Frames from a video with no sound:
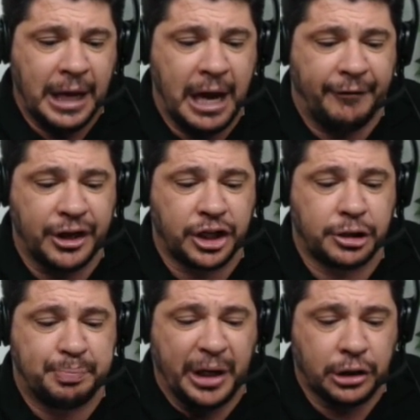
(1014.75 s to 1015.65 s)
every
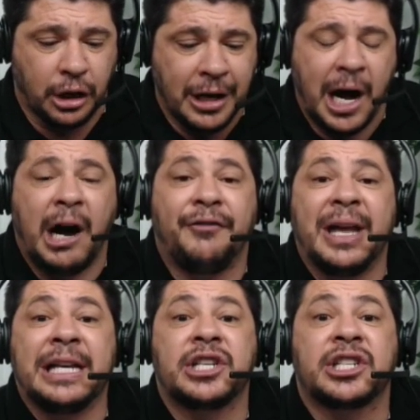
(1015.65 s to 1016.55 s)
spirit
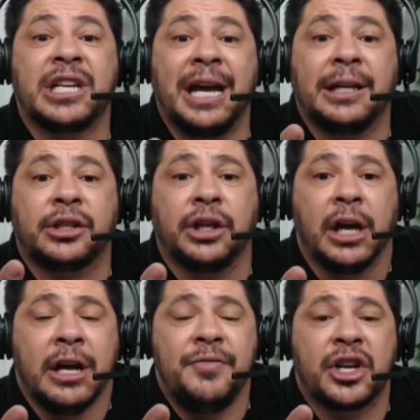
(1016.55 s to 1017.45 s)
of insanity,